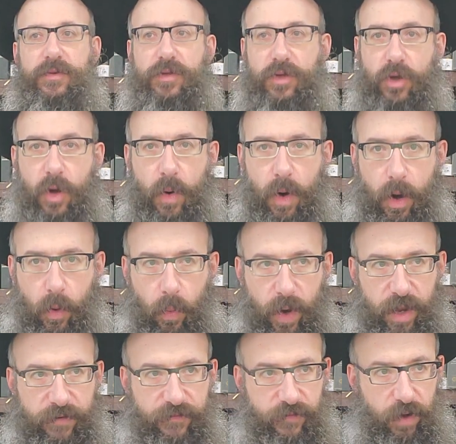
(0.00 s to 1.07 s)
to go
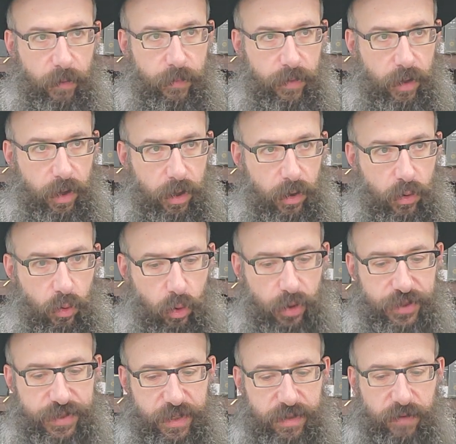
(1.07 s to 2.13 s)
away from the
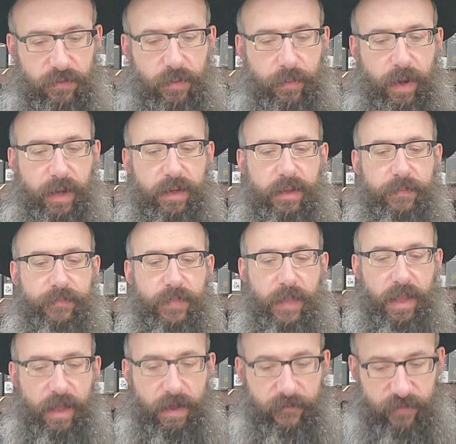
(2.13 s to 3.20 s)
coarseness of the body,
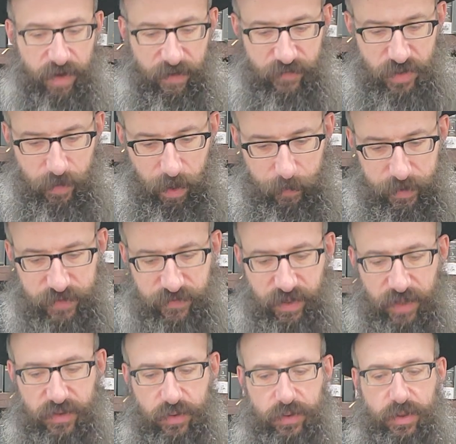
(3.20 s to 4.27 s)
the nefesh of Hamas,
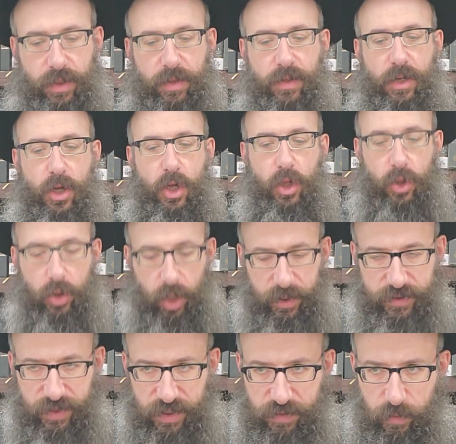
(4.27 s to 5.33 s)
Vigaso son.
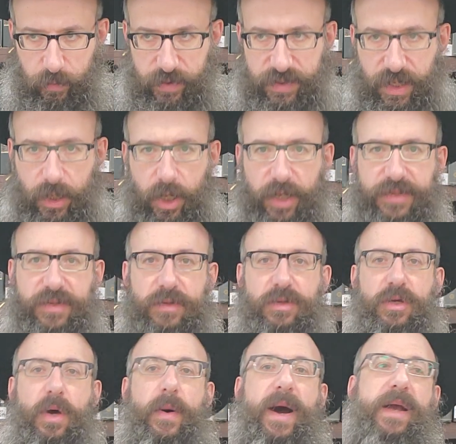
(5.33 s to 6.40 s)

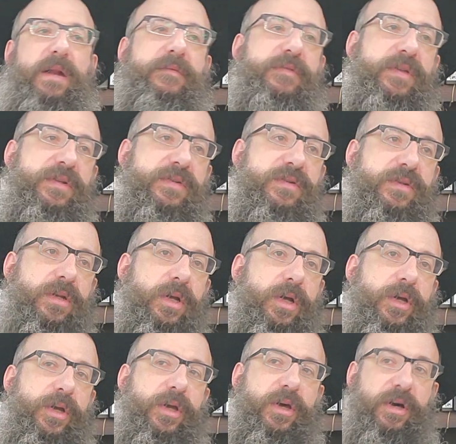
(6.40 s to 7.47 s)
To go out of this
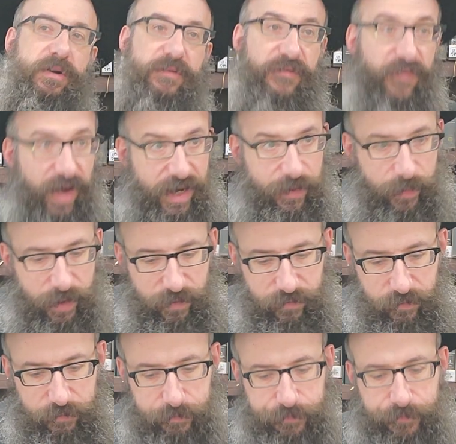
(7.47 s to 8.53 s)

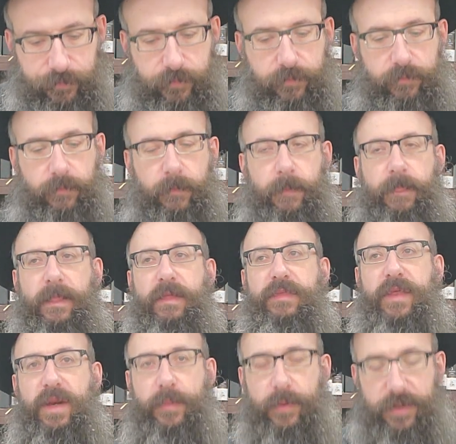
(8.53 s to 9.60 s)
confinement
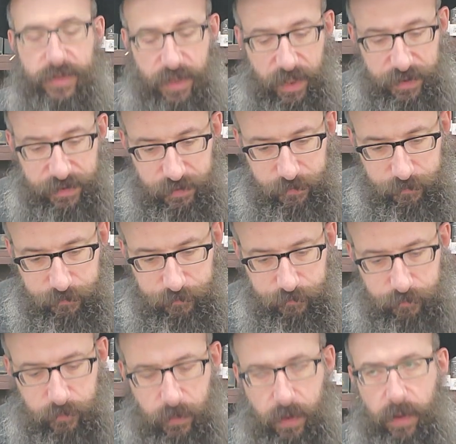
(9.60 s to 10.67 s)
that a person has.
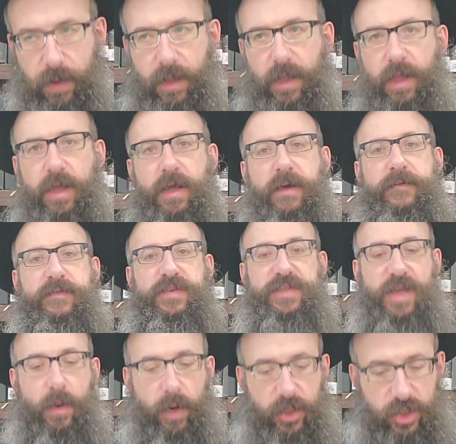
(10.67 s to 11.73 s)

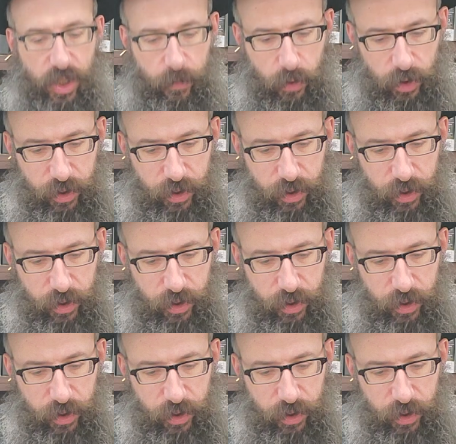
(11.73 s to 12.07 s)
That's what